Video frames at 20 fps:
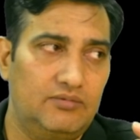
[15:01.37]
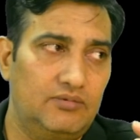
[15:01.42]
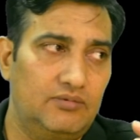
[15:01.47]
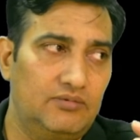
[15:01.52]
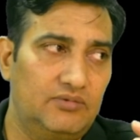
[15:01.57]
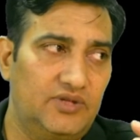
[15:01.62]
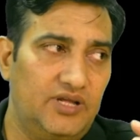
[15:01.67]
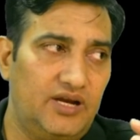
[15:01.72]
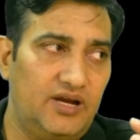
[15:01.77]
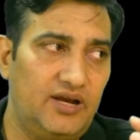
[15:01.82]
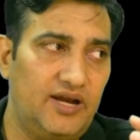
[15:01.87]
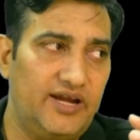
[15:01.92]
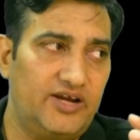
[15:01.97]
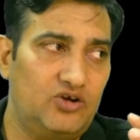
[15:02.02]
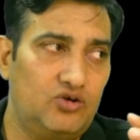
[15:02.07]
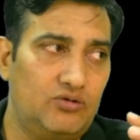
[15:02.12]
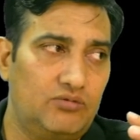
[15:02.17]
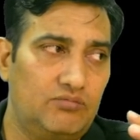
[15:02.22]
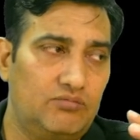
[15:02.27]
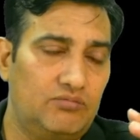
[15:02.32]
there are
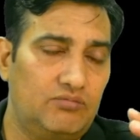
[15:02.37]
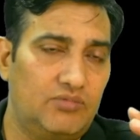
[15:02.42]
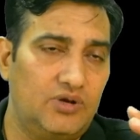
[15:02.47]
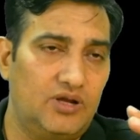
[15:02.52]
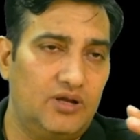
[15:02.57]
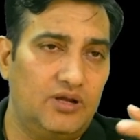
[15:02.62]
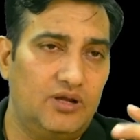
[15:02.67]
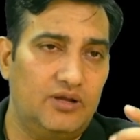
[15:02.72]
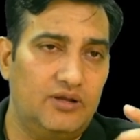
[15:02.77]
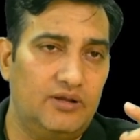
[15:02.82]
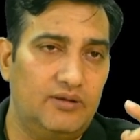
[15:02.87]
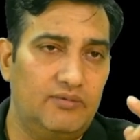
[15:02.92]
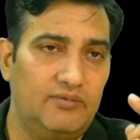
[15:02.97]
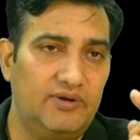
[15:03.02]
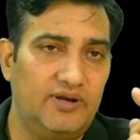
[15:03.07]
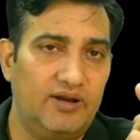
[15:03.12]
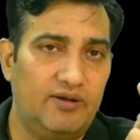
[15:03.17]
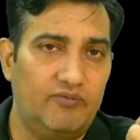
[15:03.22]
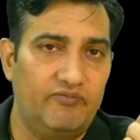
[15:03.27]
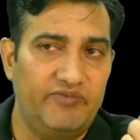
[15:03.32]
like
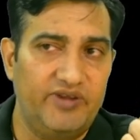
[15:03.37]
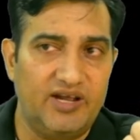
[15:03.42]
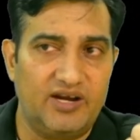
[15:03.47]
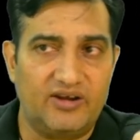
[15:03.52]
we